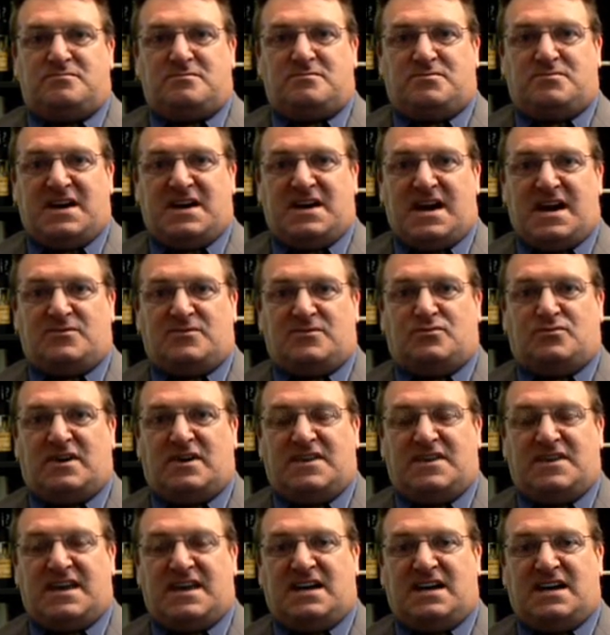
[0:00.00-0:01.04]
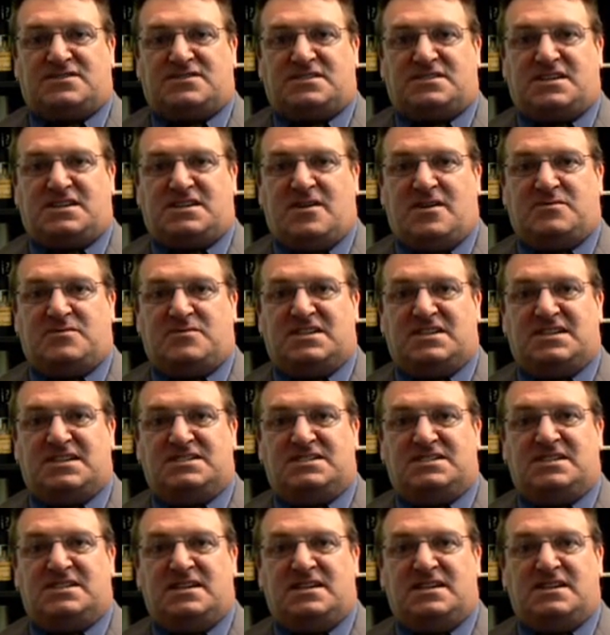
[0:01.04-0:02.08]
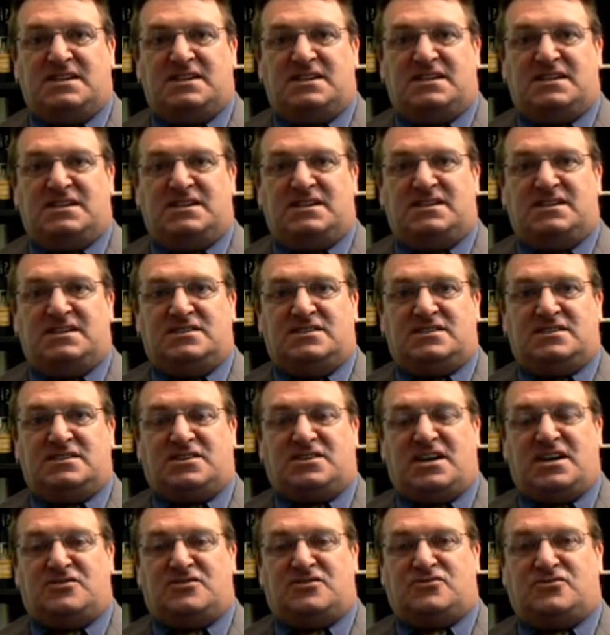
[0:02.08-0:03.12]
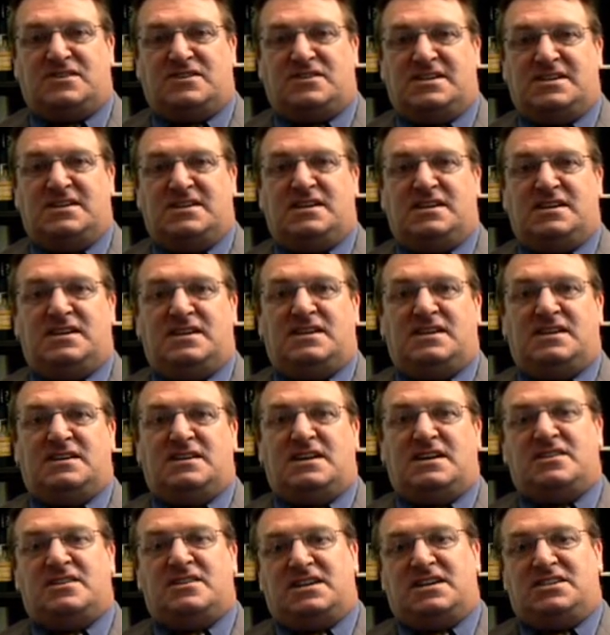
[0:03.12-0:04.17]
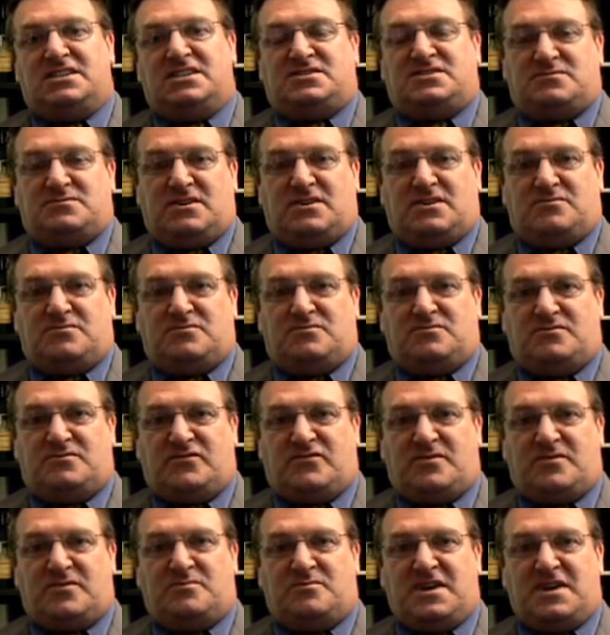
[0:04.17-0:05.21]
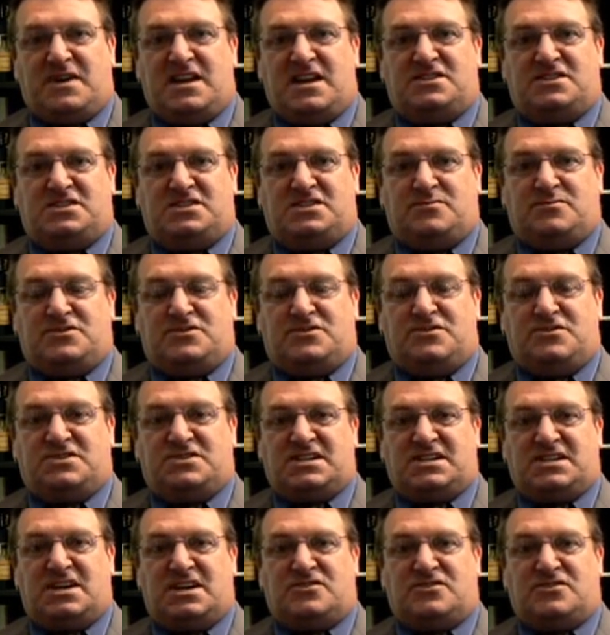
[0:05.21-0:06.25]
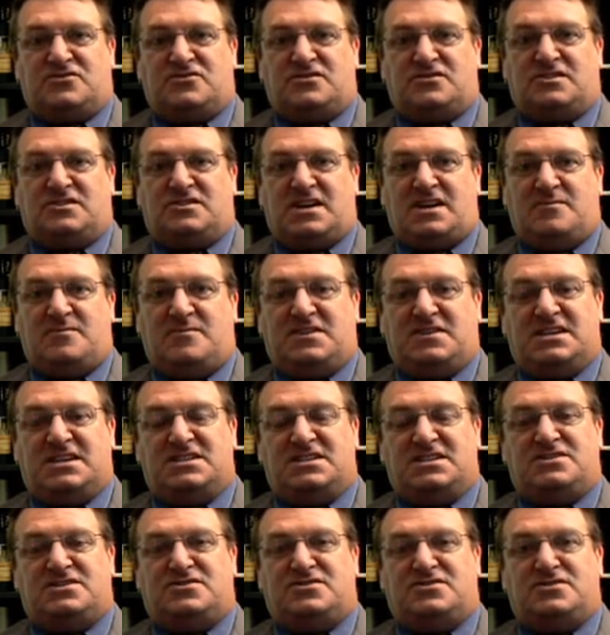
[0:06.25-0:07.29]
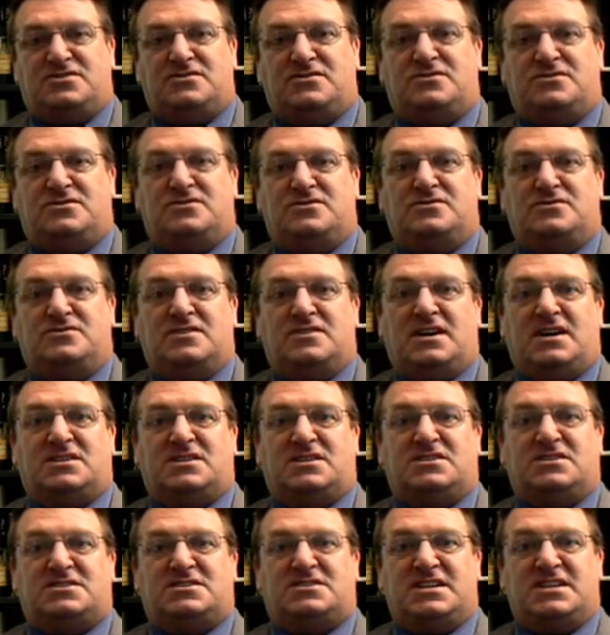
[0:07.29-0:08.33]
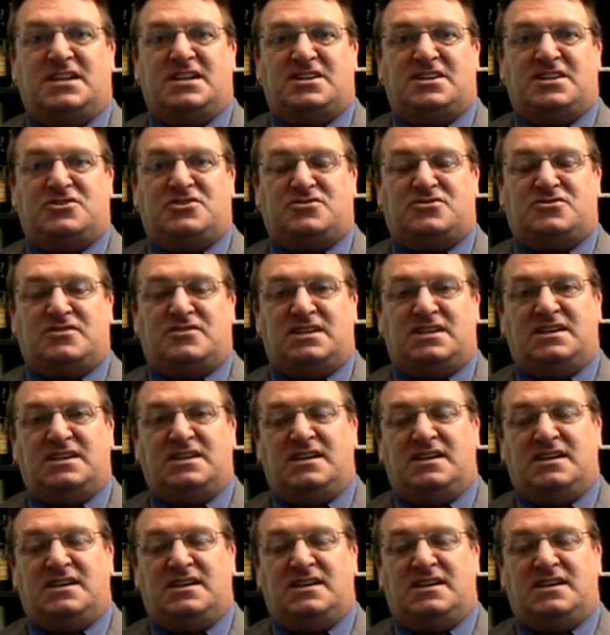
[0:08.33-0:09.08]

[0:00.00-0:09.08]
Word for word: perhaps 1,000 companies in the country. And these are from energy producing companies to uh, the steel industry.